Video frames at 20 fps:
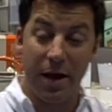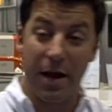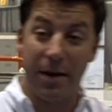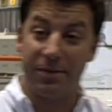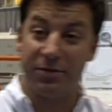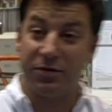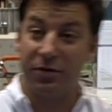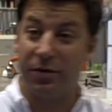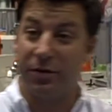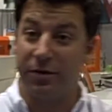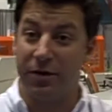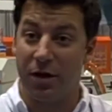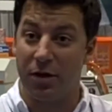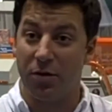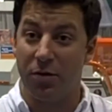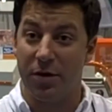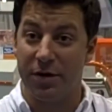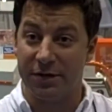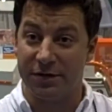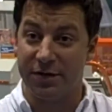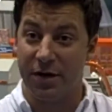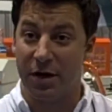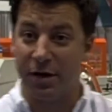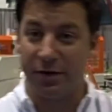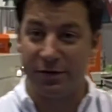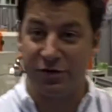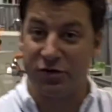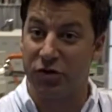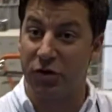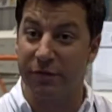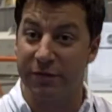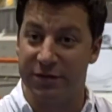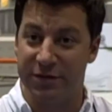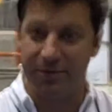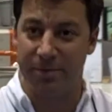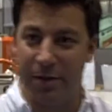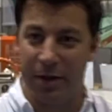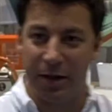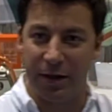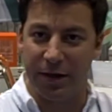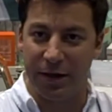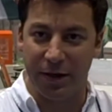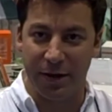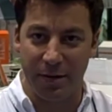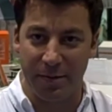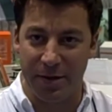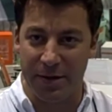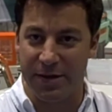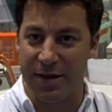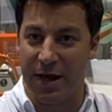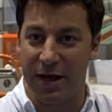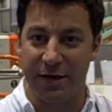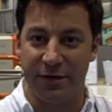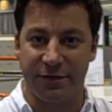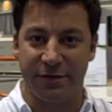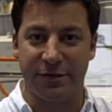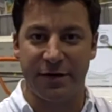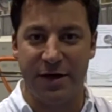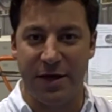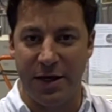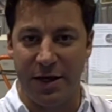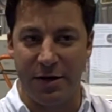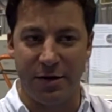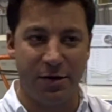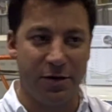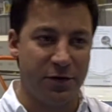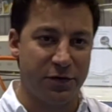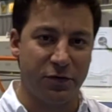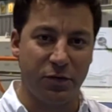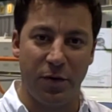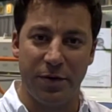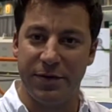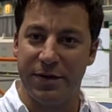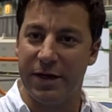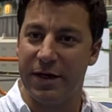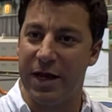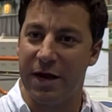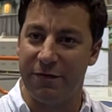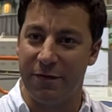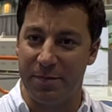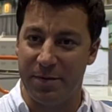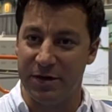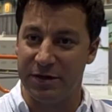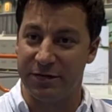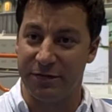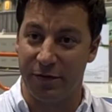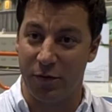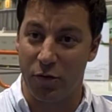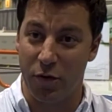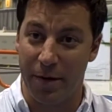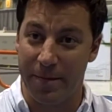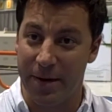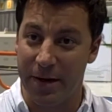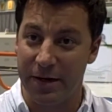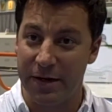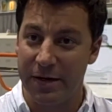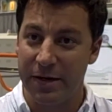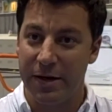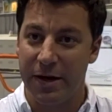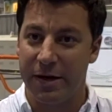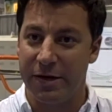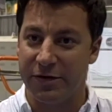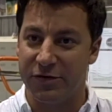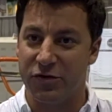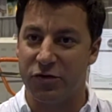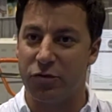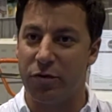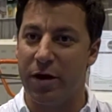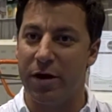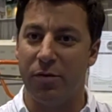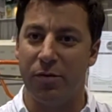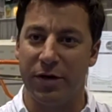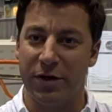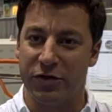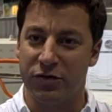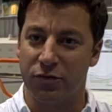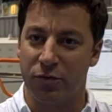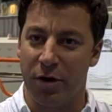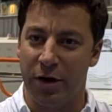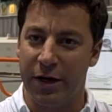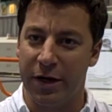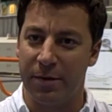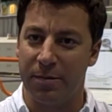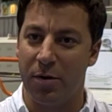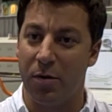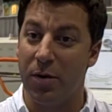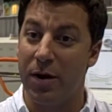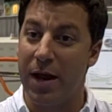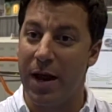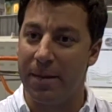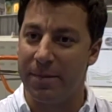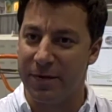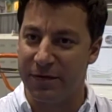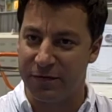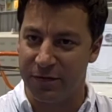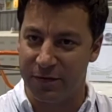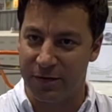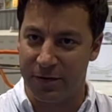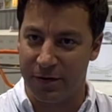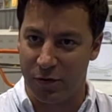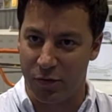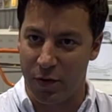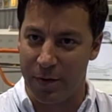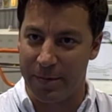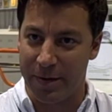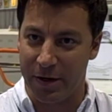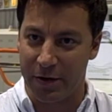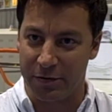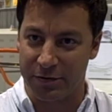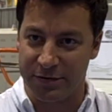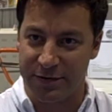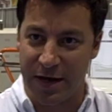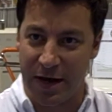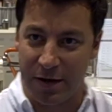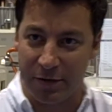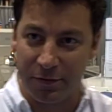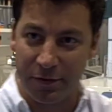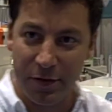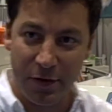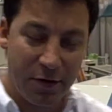Yeah, absolutely. Another one is serviceability. I mean, that is key. It's one thing to have a piece of equipment, and it's great when it's running, but what happens when the equipment goes down?